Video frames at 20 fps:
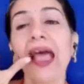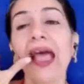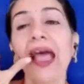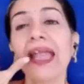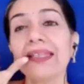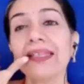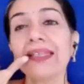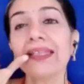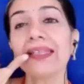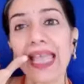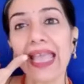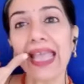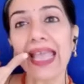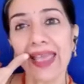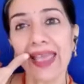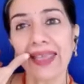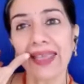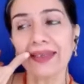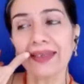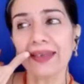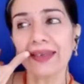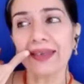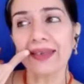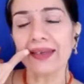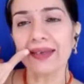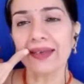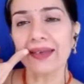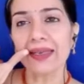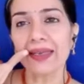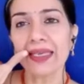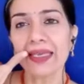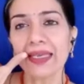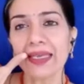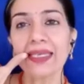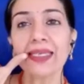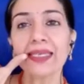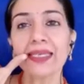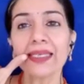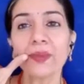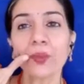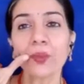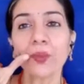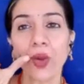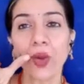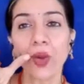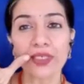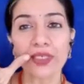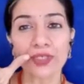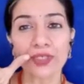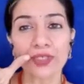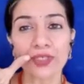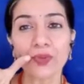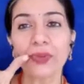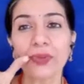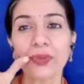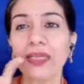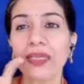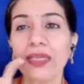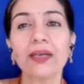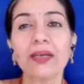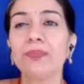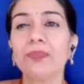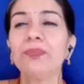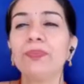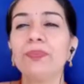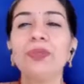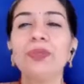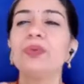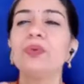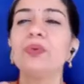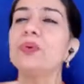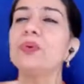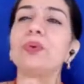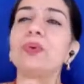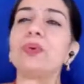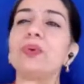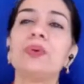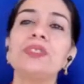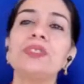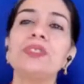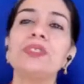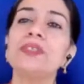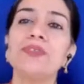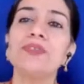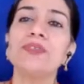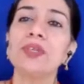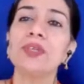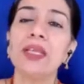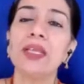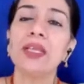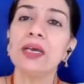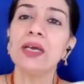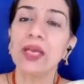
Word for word: and then he wanted to play a beautiful,